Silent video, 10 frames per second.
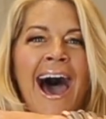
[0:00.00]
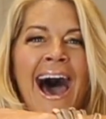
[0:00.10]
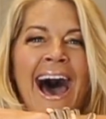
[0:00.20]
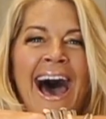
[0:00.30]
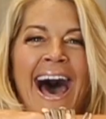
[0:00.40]

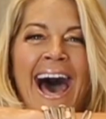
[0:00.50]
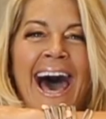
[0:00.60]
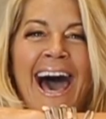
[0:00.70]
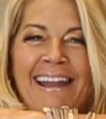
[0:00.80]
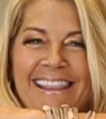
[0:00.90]

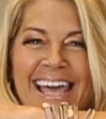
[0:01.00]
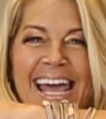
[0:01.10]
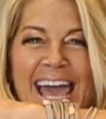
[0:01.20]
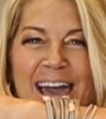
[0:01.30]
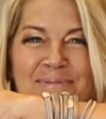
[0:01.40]
How did
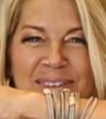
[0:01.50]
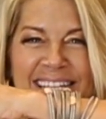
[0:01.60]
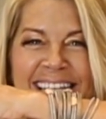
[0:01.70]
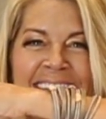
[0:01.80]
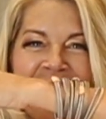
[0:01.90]
that
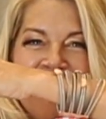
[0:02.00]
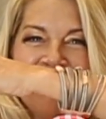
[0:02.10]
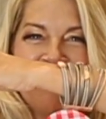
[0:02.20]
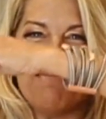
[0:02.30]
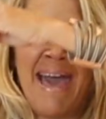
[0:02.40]
happen?
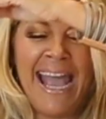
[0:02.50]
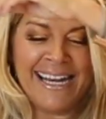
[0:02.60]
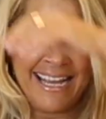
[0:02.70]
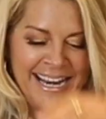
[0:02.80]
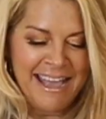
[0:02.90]
There's a
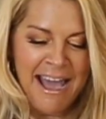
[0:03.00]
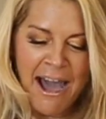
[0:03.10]
magnet.